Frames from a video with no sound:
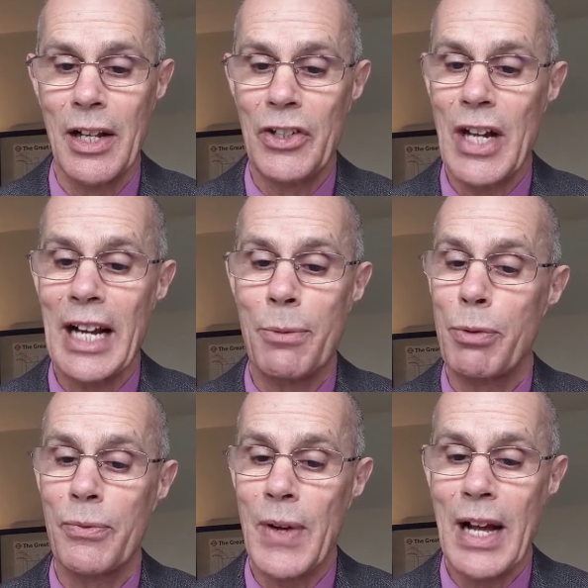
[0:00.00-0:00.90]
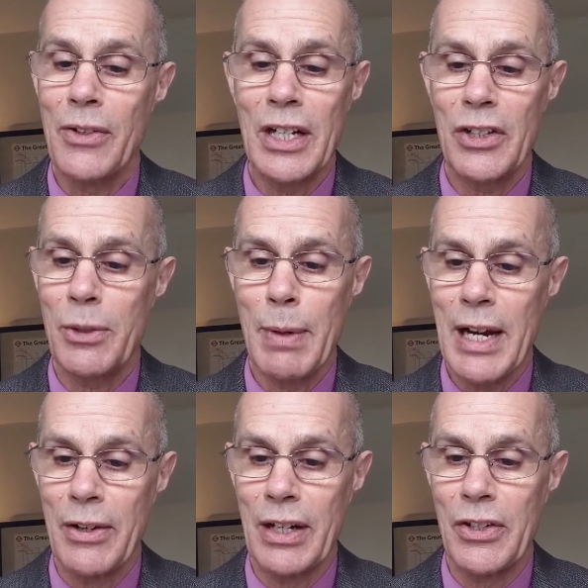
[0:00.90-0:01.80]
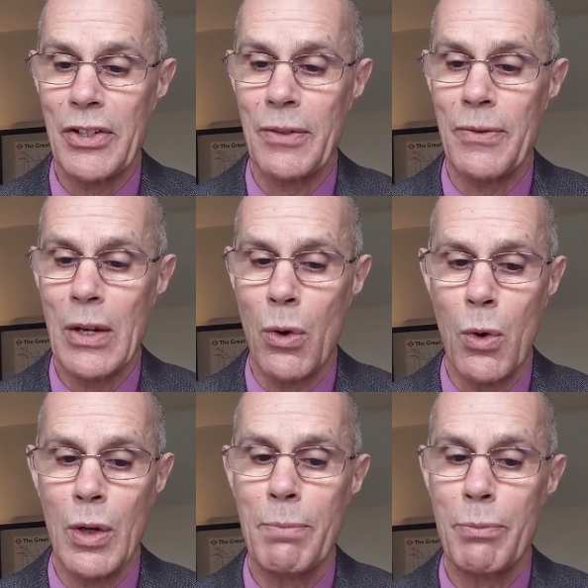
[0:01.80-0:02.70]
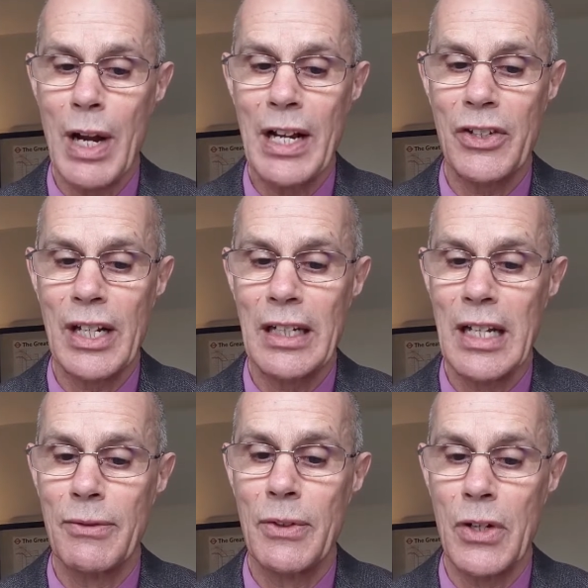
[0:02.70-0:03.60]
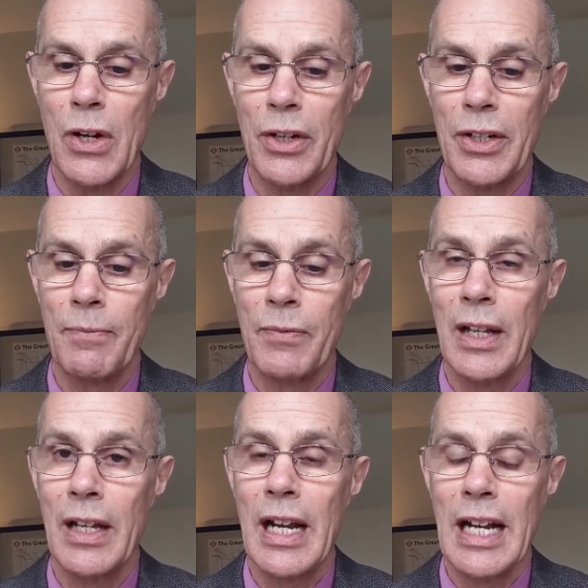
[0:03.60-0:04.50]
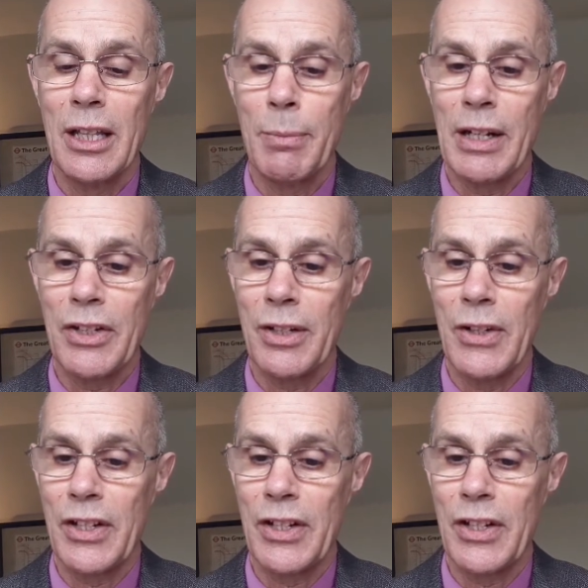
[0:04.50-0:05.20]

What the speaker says: she had a profound experience of the all-embracing love of God in the midst of a